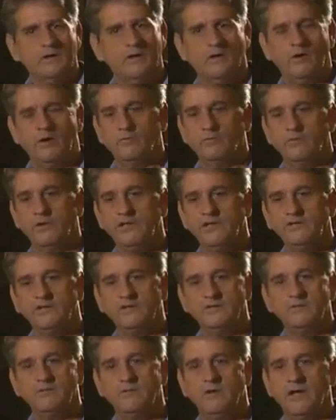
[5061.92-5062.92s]
a
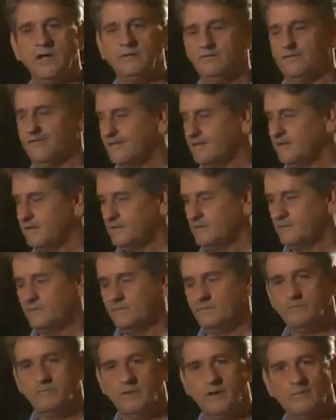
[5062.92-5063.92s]
region, you had, you
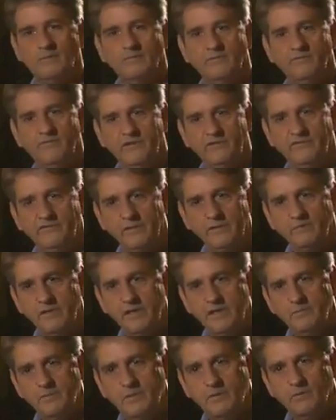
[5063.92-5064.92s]
know, probably 50
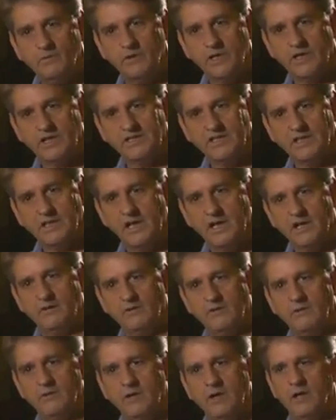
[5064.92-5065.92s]
people working
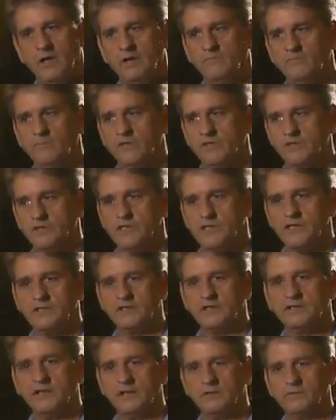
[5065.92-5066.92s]
together to
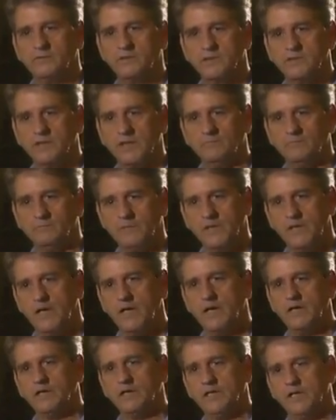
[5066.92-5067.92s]
seeing that there was something
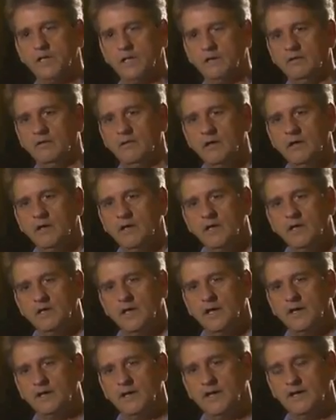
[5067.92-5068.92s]
done, you know.
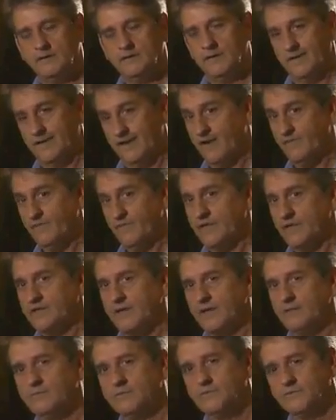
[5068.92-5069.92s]
And that, I think
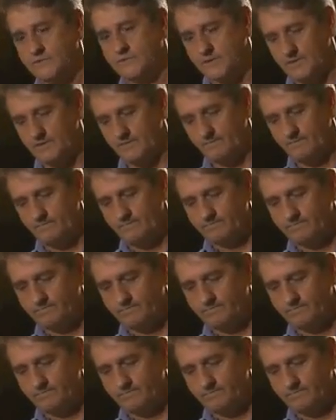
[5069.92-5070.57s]
that was one